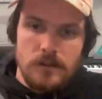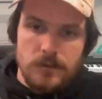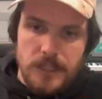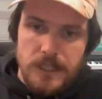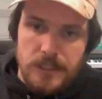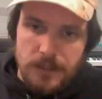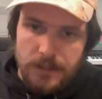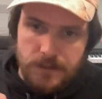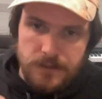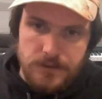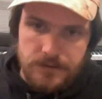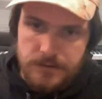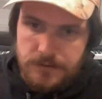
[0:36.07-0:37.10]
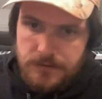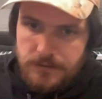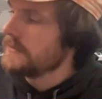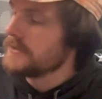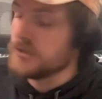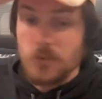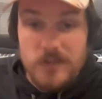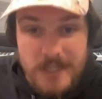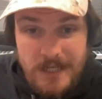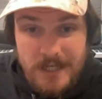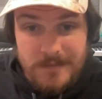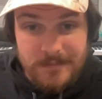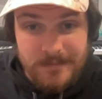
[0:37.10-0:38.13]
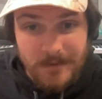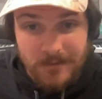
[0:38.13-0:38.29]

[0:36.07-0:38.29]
Okay, story time.